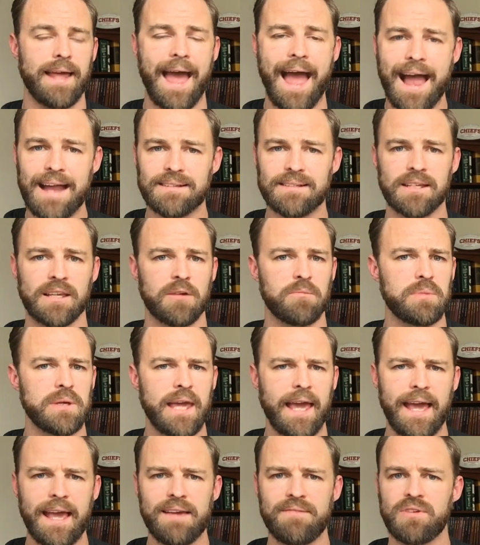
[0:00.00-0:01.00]
acting and
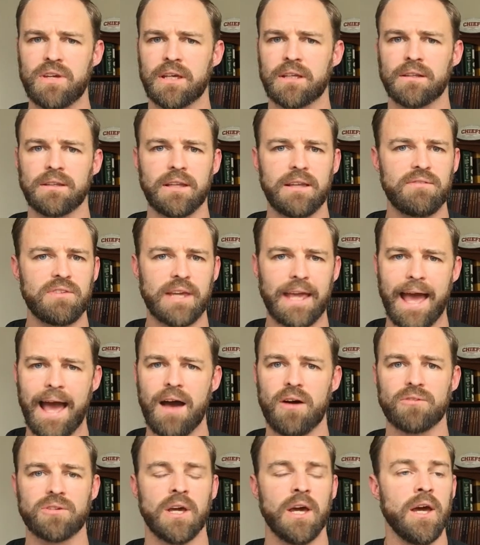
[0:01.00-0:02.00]
behaving and living
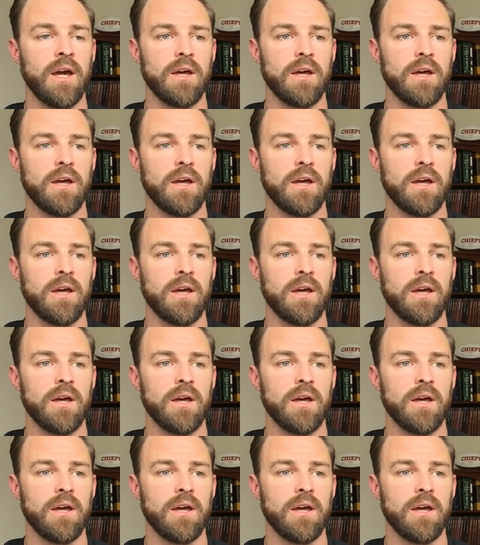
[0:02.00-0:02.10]
out